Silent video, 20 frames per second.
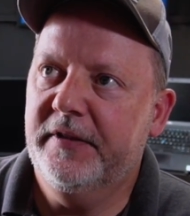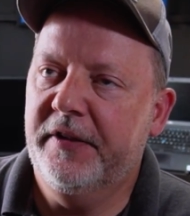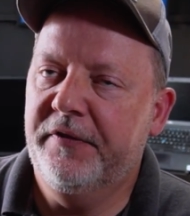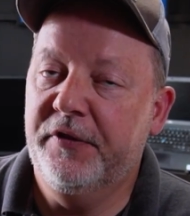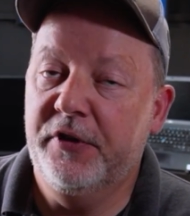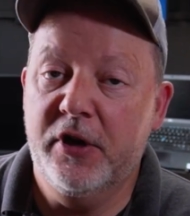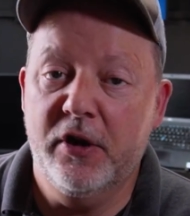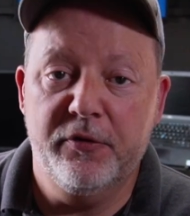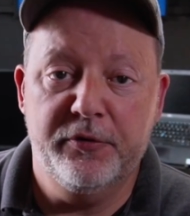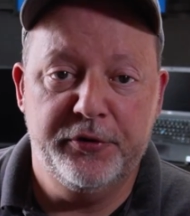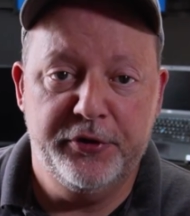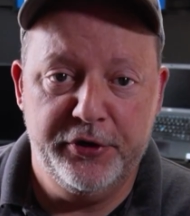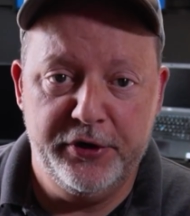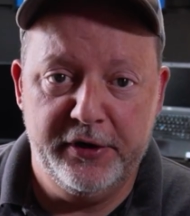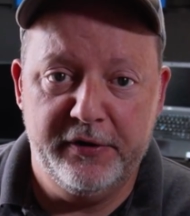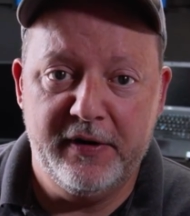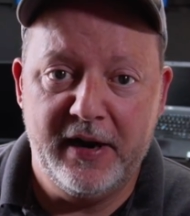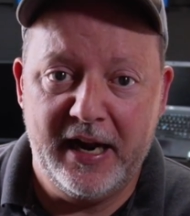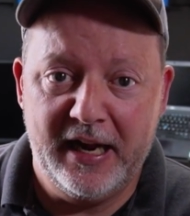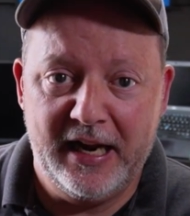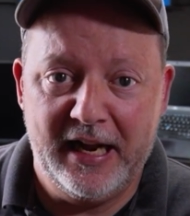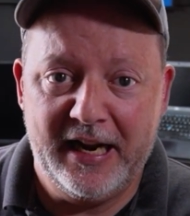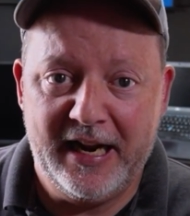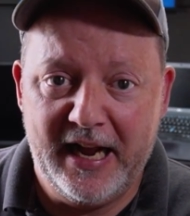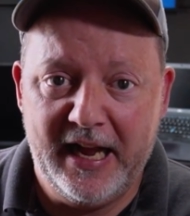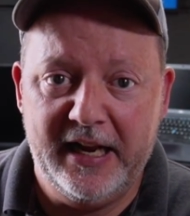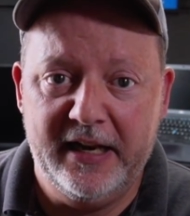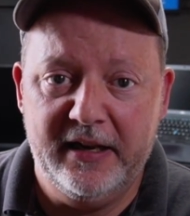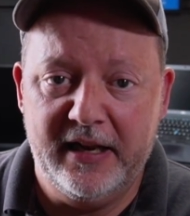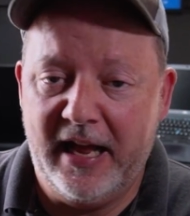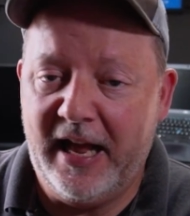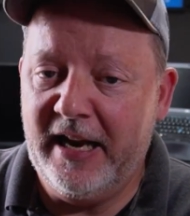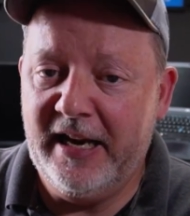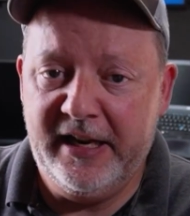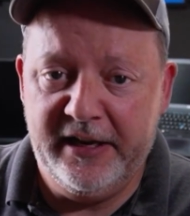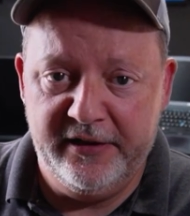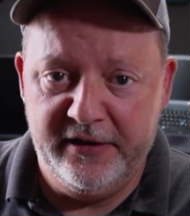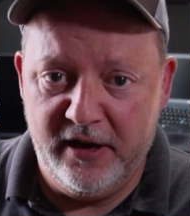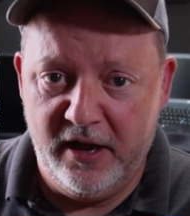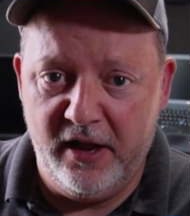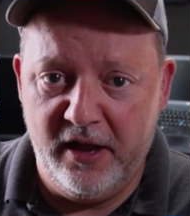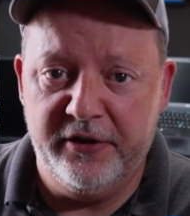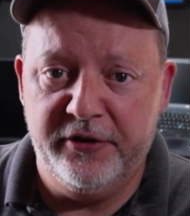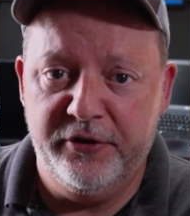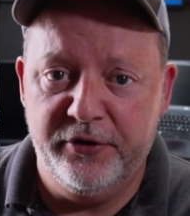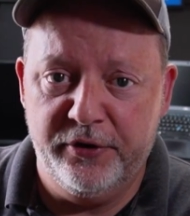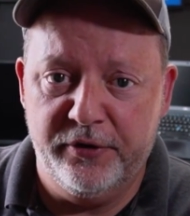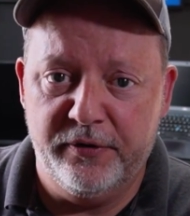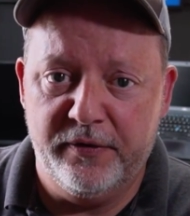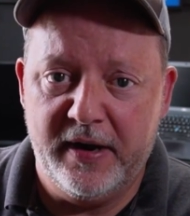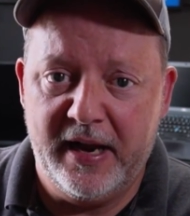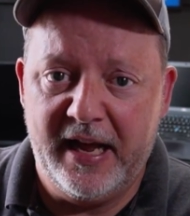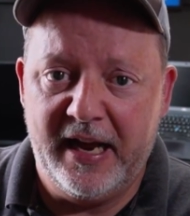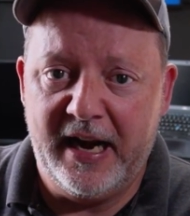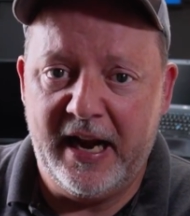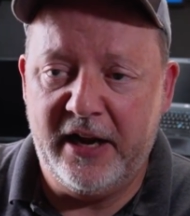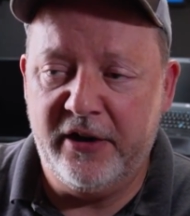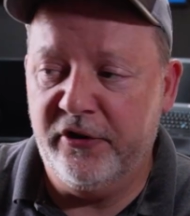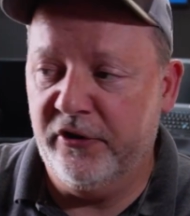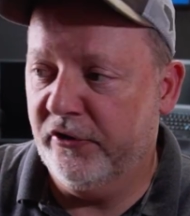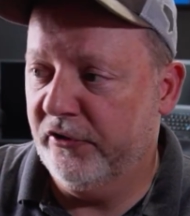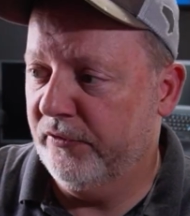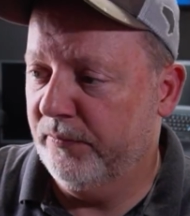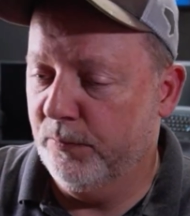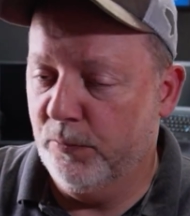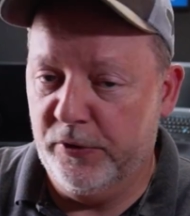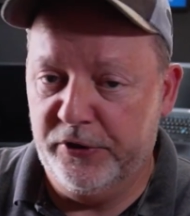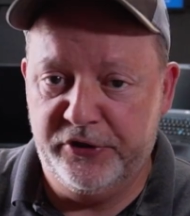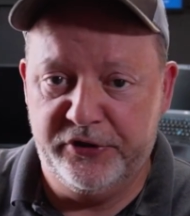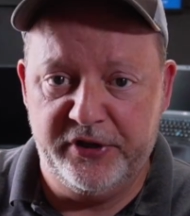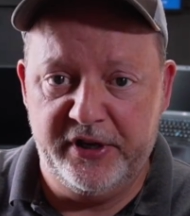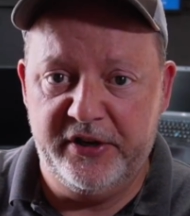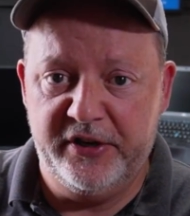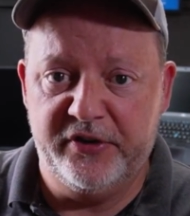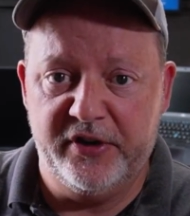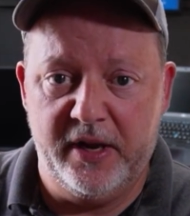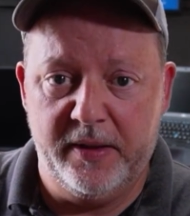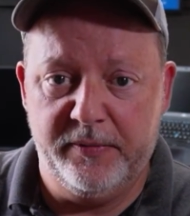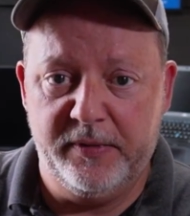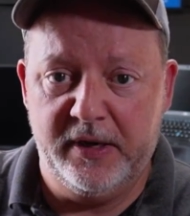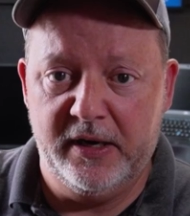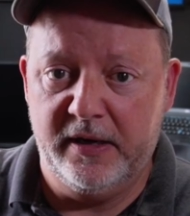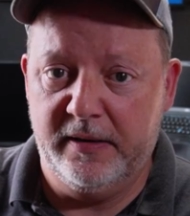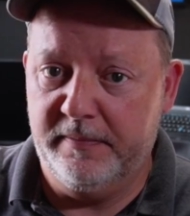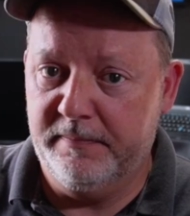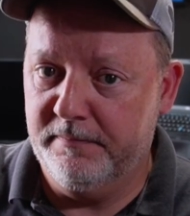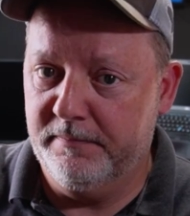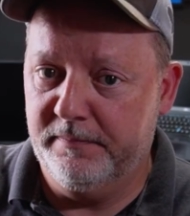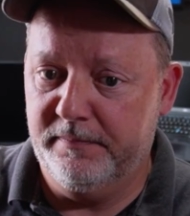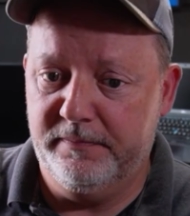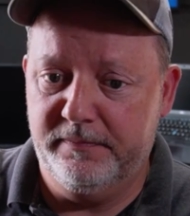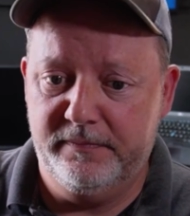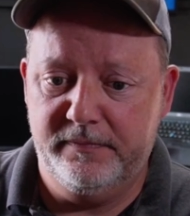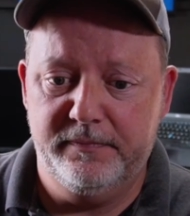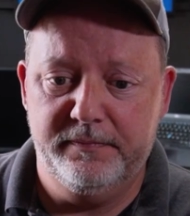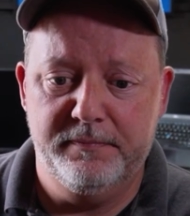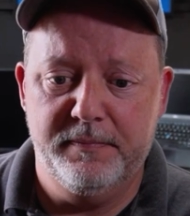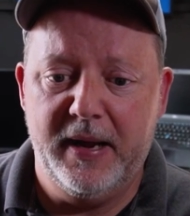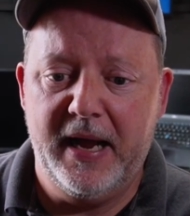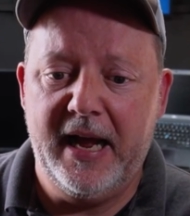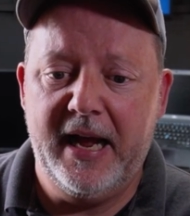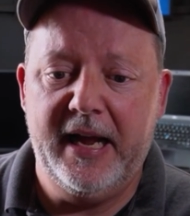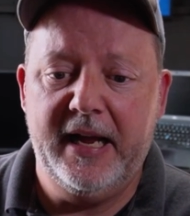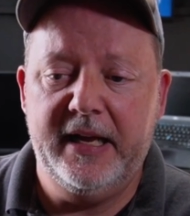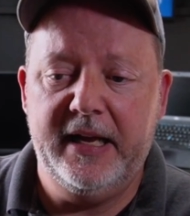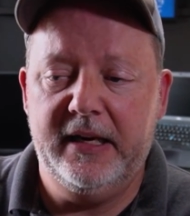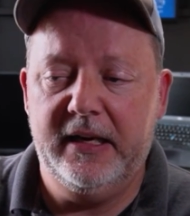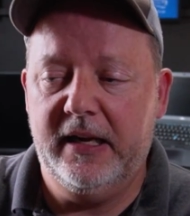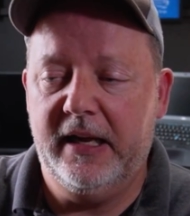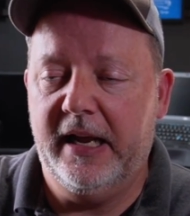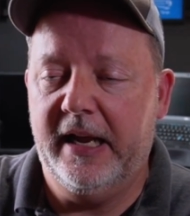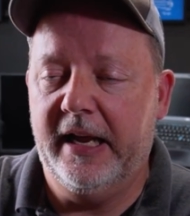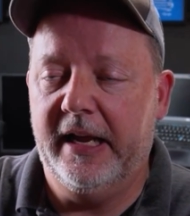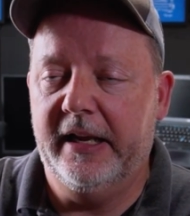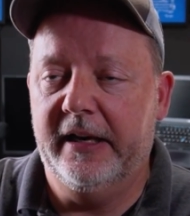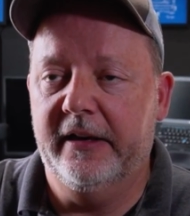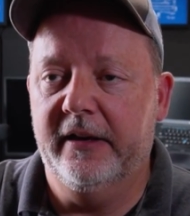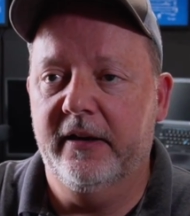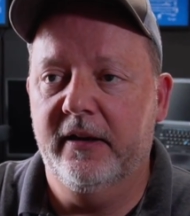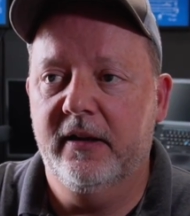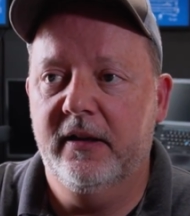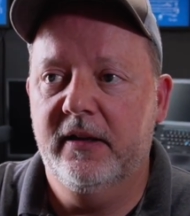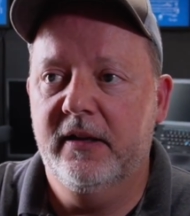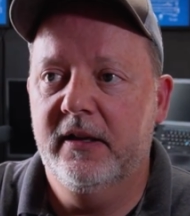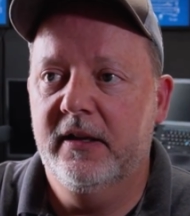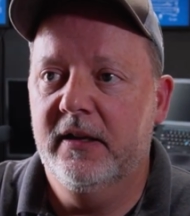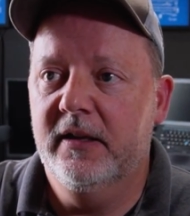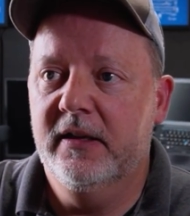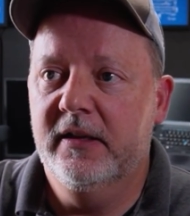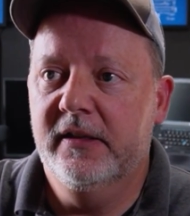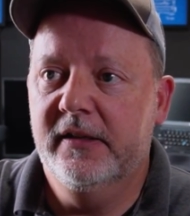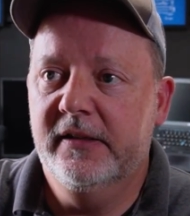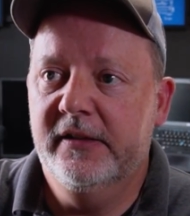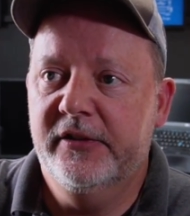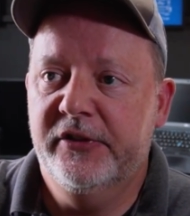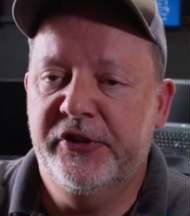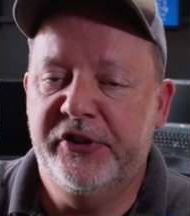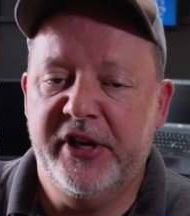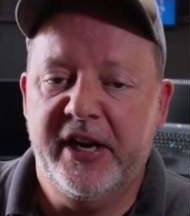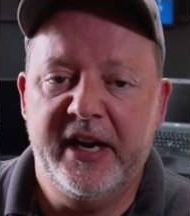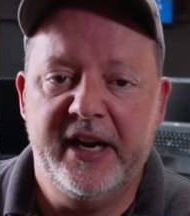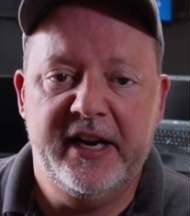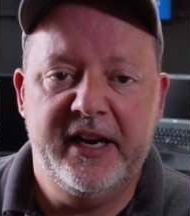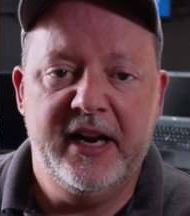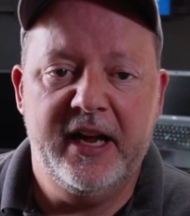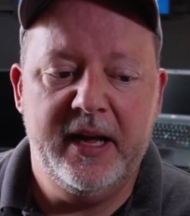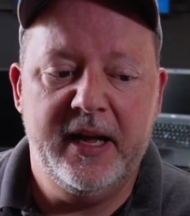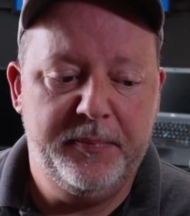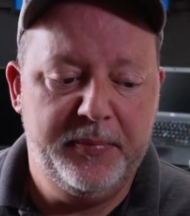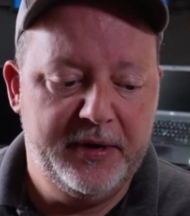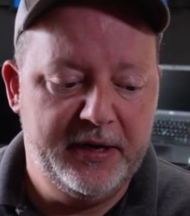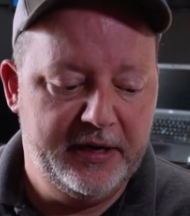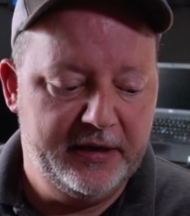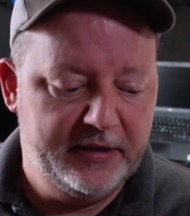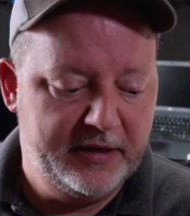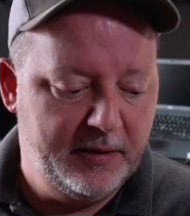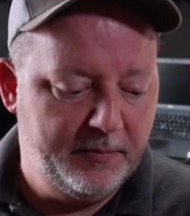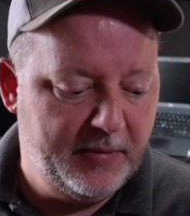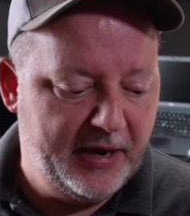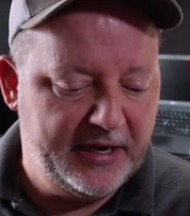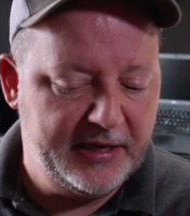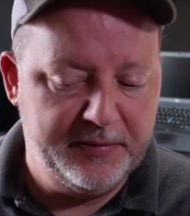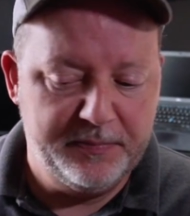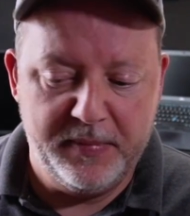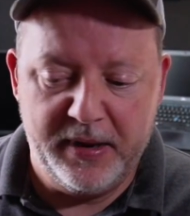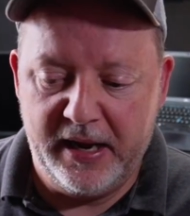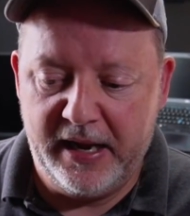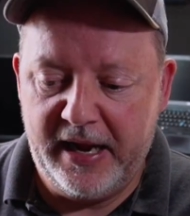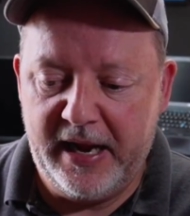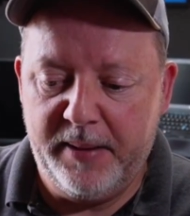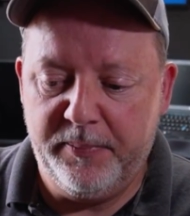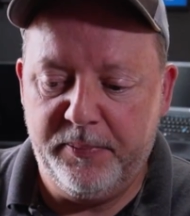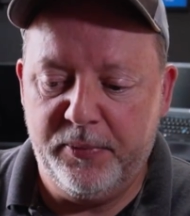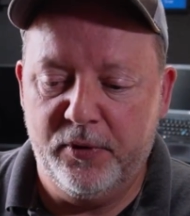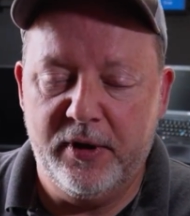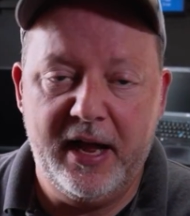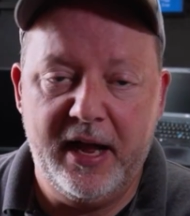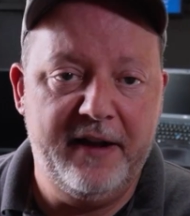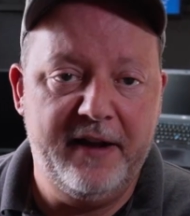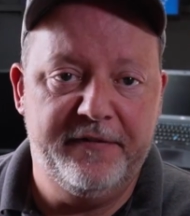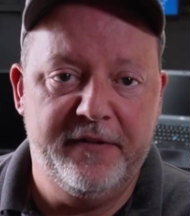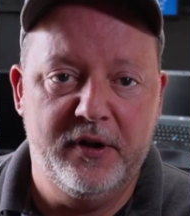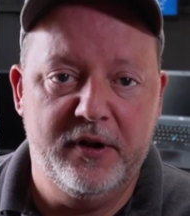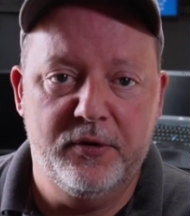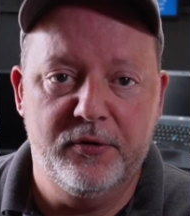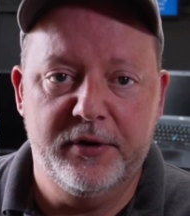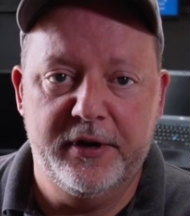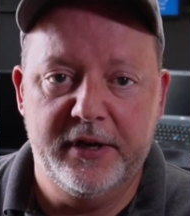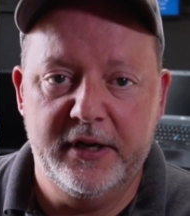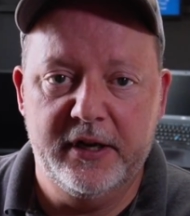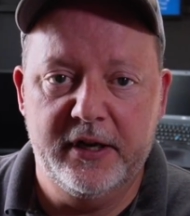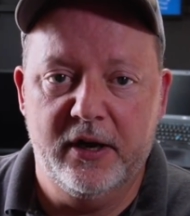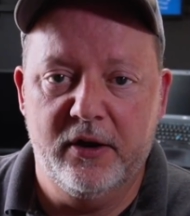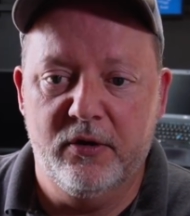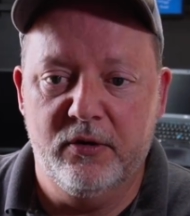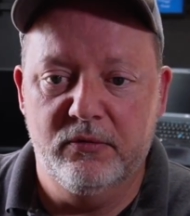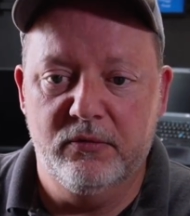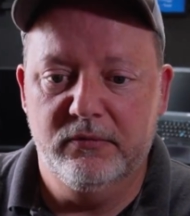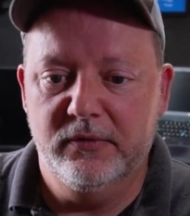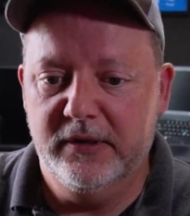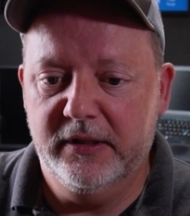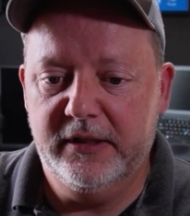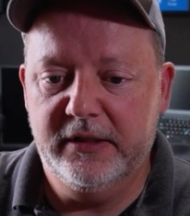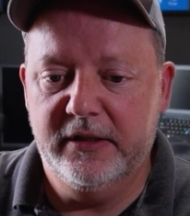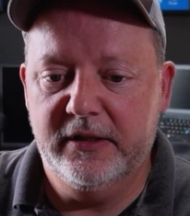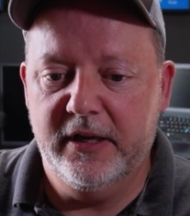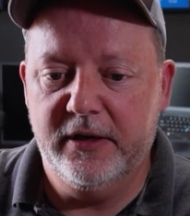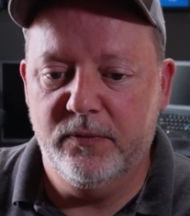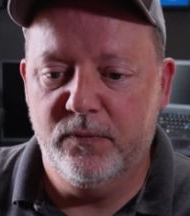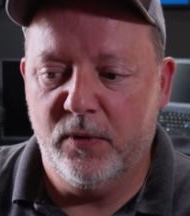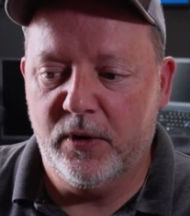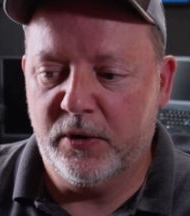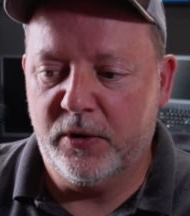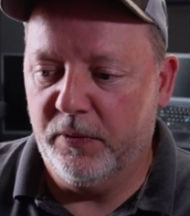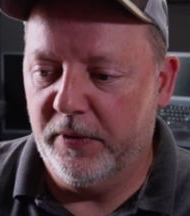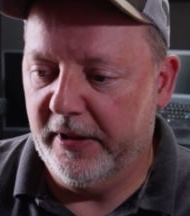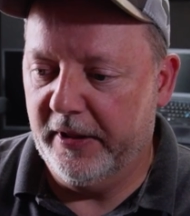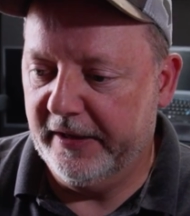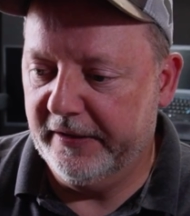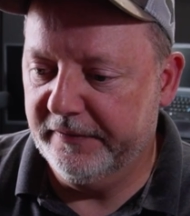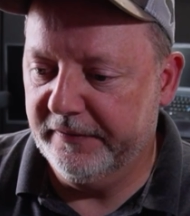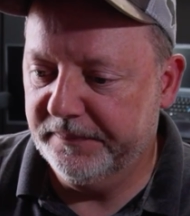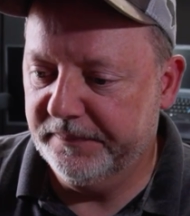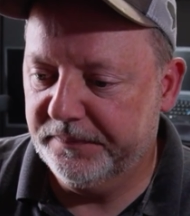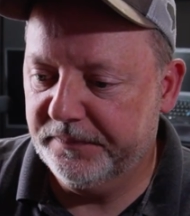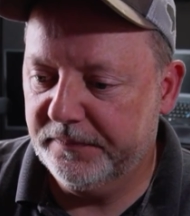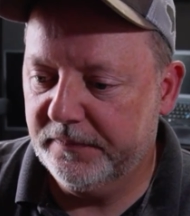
don't do it right, like I did not do it right, I just would see something and buy it and set it up and then come back to my Apple iPhone and go, well, that doesn't work with it.